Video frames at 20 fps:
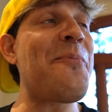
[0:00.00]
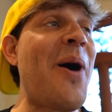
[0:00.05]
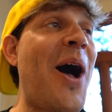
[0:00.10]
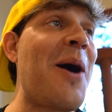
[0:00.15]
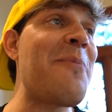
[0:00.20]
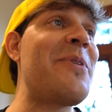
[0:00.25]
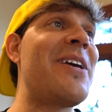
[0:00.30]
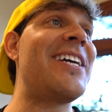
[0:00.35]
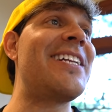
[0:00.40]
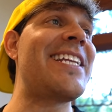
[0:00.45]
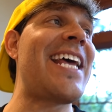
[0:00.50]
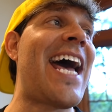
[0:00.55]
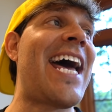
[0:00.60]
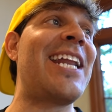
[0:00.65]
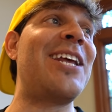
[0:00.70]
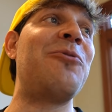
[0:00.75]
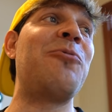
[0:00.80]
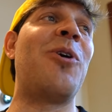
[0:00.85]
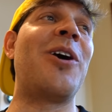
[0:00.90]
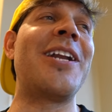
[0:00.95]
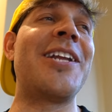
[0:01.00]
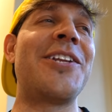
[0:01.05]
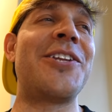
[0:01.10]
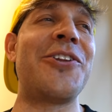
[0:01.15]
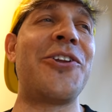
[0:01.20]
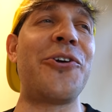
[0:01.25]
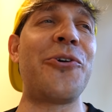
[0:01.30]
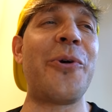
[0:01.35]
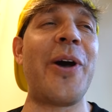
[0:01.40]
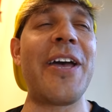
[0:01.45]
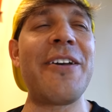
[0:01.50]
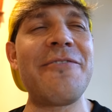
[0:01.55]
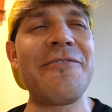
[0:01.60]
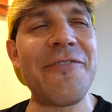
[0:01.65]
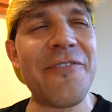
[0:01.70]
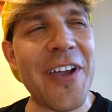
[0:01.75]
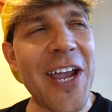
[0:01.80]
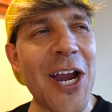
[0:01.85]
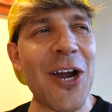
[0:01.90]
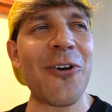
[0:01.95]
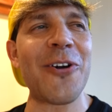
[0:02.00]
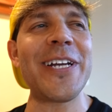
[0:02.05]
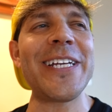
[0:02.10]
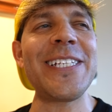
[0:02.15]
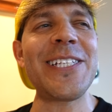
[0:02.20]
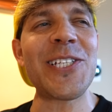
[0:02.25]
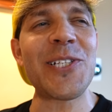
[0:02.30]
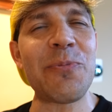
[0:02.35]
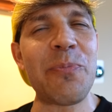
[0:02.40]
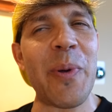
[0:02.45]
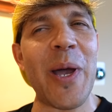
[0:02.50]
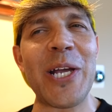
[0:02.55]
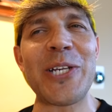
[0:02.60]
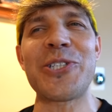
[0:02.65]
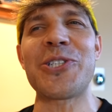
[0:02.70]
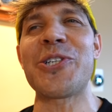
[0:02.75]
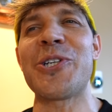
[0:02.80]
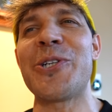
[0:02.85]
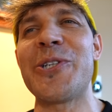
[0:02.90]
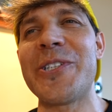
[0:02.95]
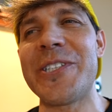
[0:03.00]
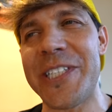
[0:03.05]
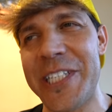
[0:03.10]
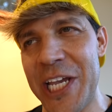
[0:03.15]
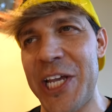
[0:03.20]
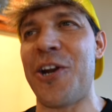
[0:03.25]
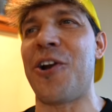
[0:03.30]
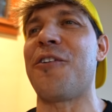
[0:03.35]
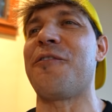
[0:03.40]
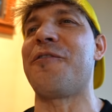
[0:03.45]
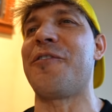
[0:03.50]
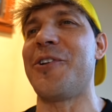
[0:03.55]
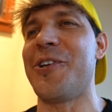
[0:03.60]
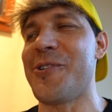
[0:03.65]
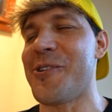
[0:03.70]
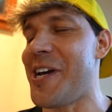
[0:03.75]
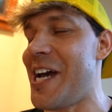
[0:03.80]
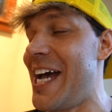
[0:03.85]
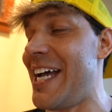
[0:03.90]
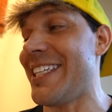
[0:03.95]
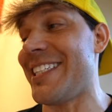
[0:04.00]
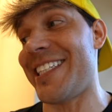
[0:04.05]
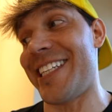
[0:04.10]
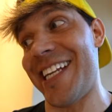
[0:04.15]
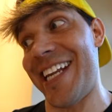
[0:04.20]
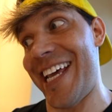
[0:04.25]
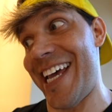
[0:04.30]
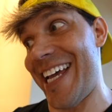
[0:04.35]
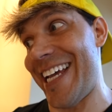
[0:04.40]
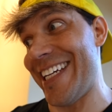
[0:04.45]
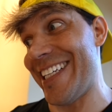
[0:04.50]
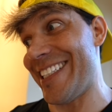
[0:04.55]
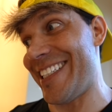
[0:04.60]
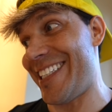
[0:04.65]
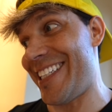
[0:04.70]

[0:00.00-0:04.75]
mommy and daddy wanted to do a very special dinner for you guys tonight.